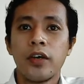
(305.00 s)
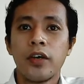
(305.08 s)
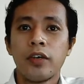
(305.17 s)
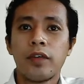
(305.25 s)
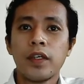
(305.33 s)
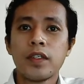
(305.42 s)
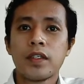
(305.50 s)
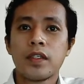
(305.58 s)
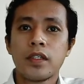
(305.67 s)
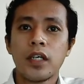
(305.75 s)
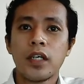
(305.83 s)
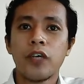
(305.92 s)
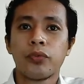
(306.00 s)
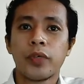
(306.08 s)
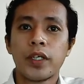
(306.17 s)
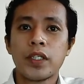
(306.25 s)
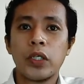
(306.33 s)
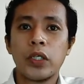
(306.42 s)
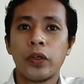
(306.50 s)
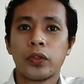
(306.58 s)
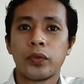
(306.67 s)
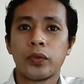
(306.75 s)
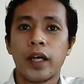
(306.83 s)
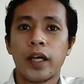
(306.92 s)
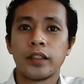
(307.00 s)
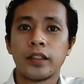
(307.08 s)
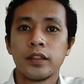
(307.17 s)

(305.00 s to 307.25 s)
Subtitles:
how this software is going to run.